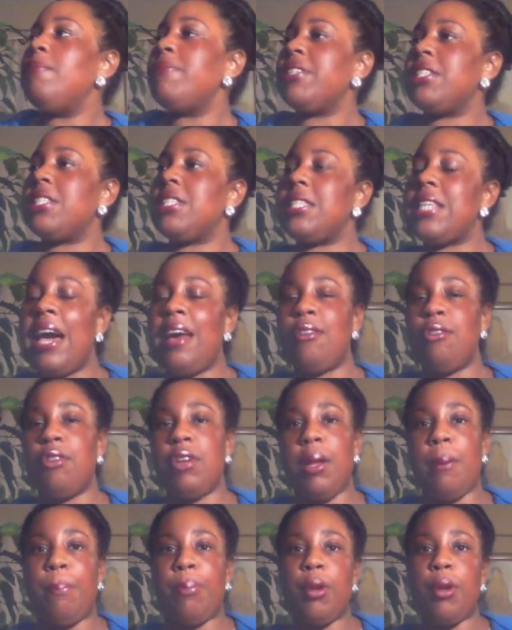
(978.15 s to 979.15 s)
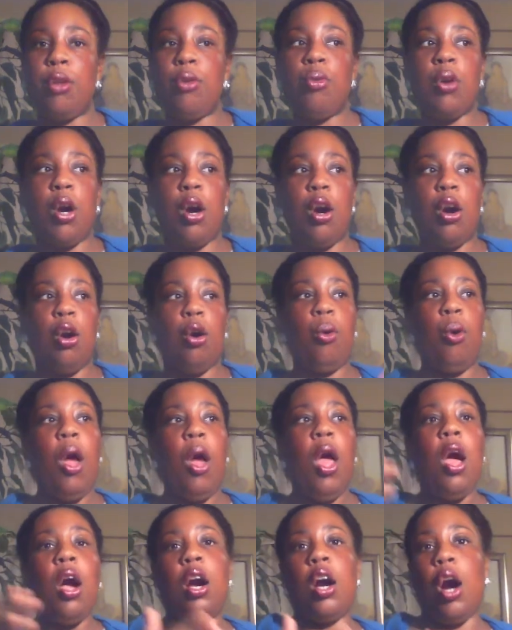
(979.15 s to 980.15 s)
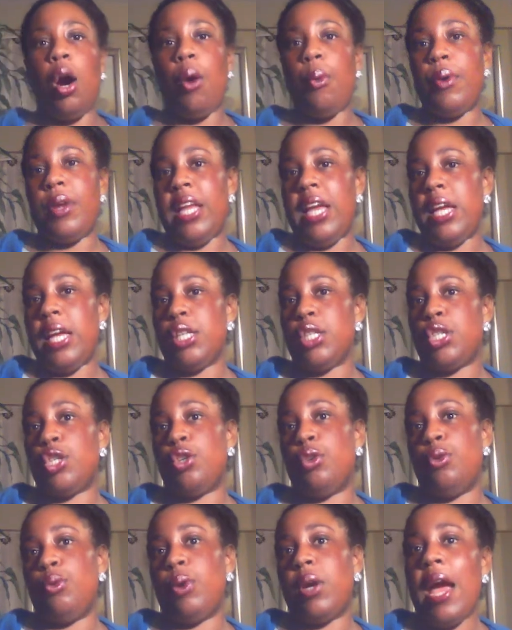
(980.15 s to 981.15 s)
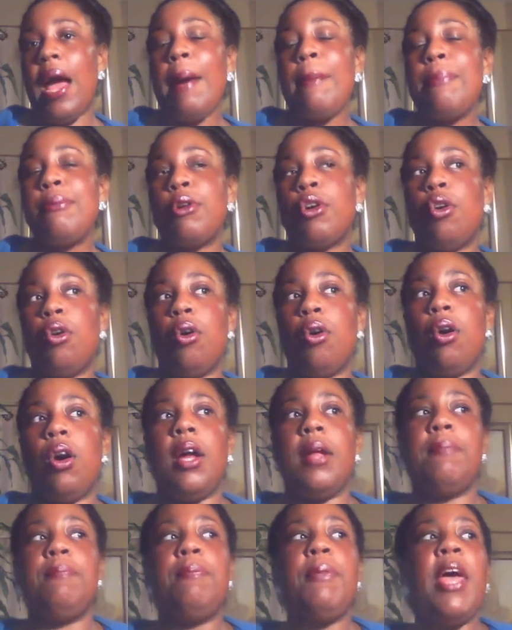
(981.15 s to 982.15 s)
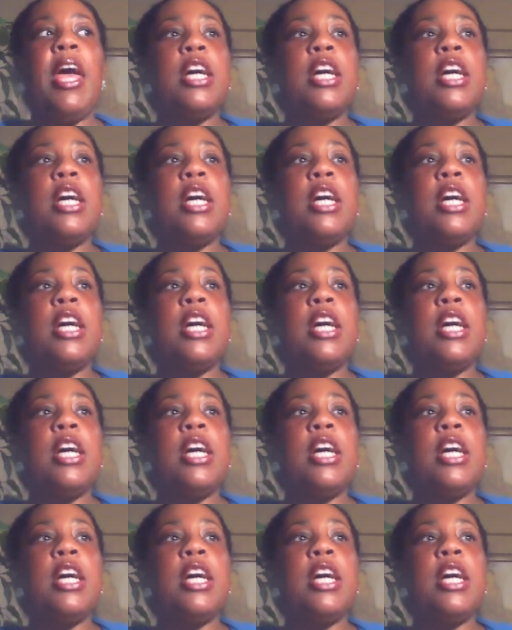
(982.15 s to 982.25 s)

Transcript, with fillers: Saturn and Pluto going into Capricorn.